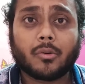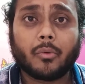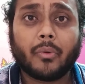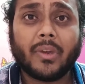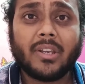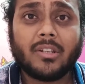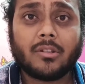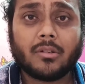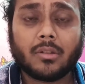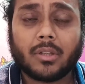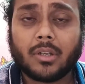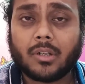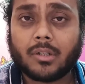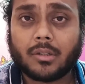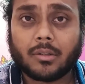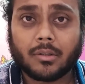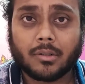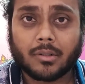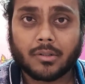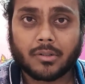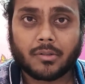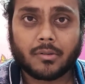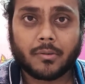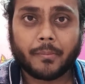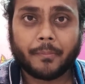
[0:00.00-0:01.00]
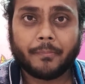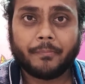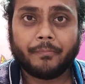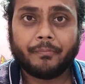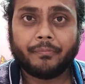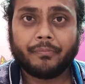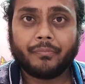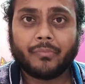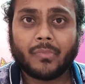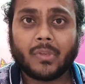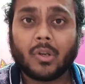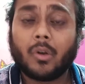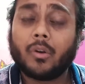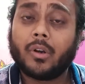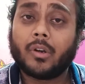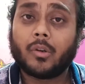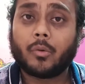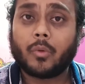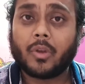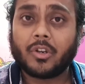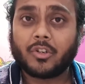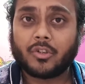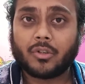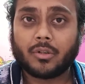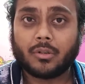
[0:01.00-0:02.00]
quench their thirst on
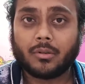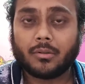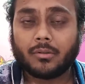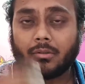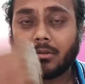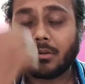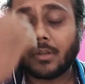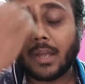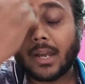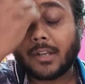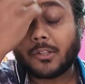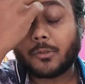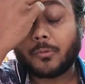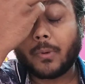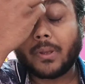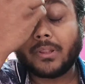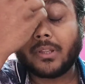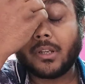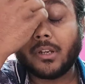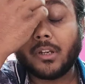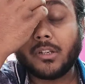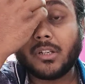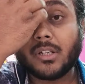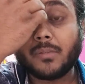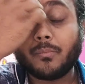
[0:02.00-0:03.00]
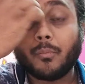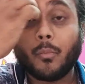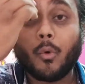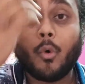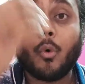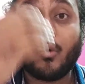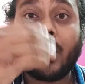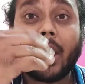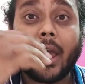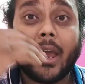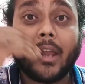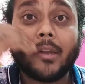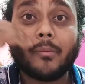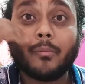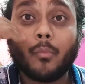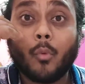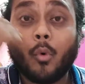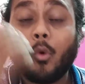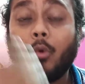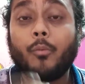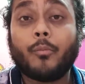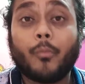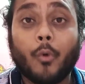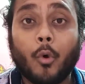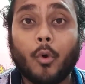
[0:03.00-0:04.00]
education. So that's why they needed more and
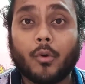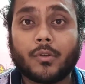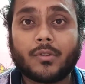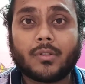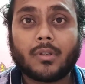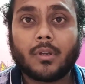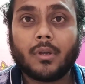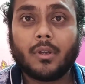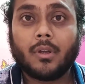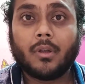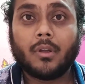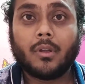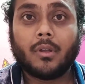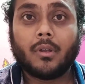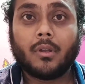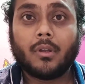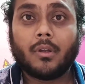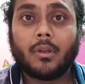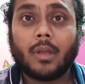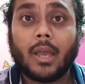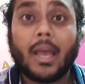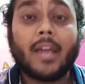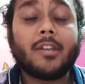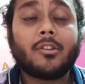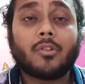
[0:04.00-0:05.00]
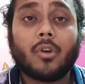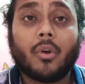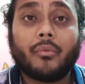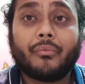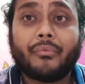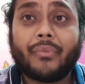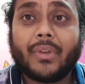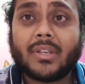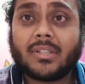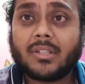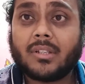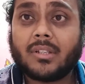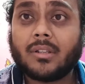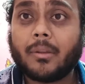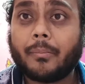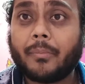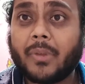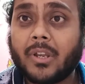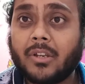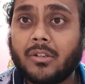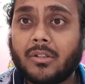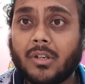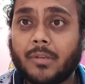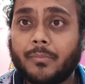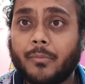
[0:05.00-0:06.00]
more books, and obviously the
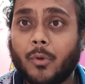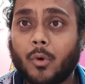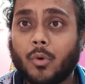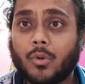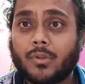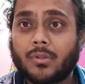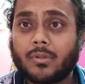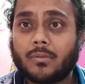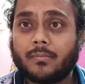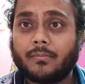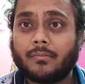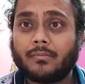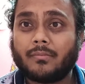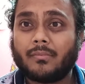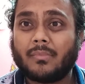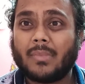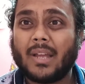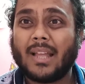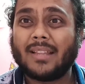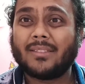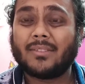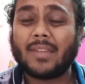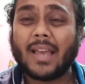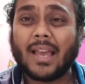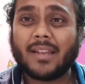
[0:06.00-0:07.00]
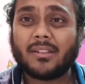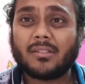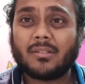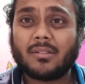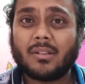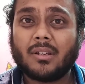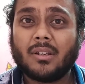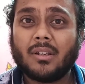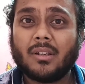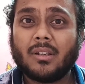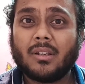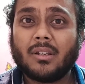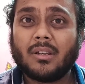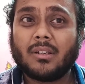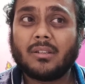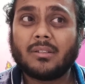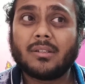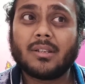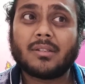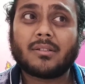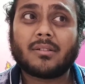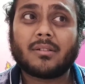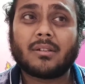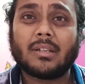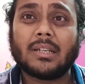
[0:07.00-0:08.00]
printed books. And that
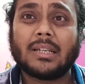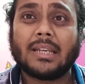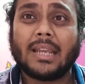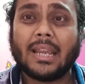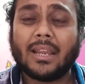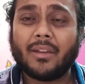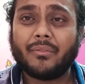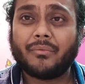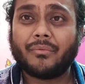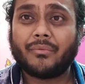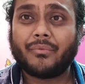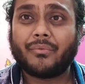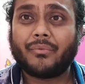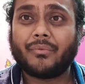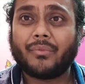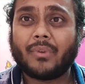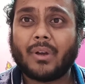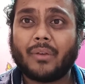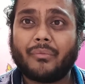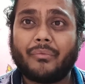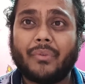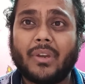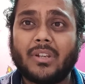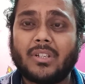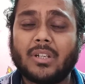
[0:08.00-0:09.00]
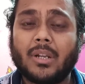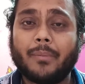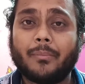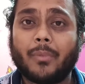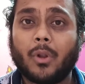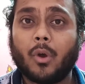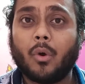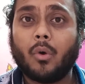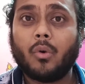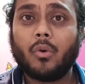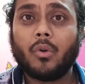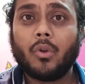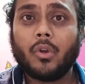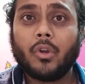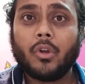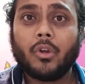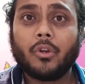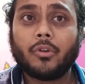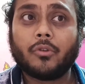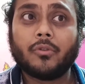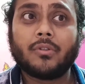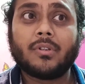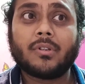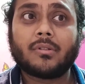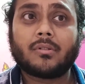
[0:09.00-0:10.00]
just gave a fatal blow
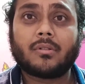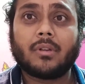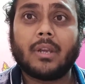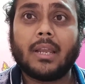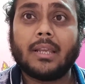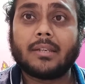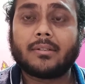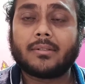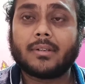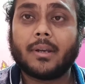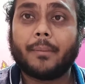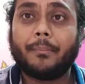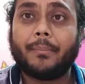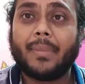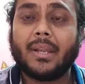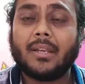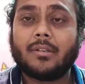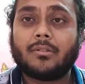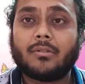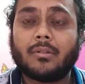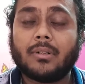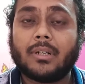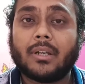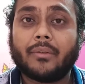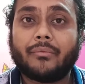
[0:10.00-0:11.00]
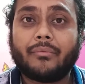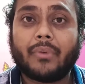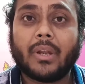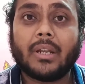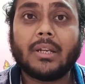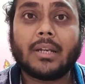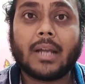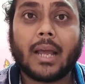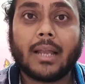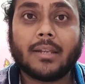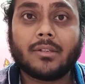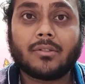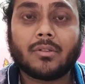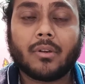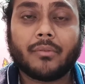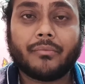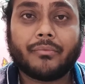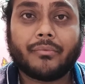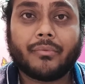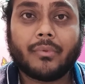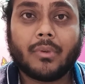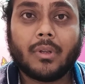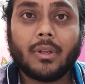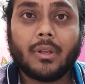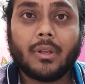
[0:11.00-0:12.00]
to just establish different kinds of